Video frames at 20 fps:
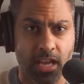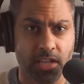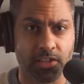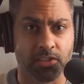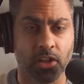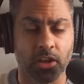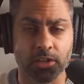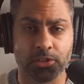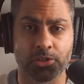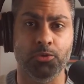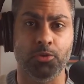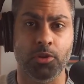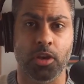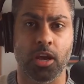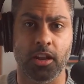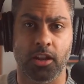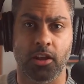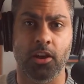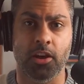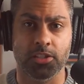as long as you
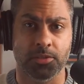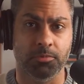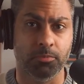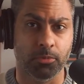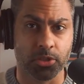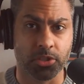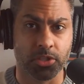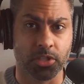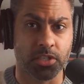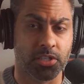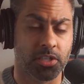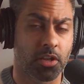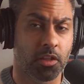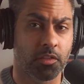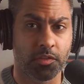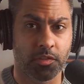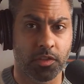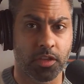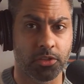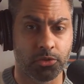cut costs mercilessly
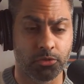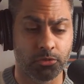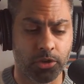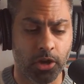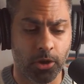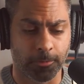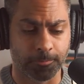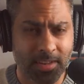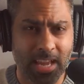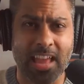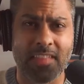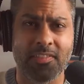on the things you don't.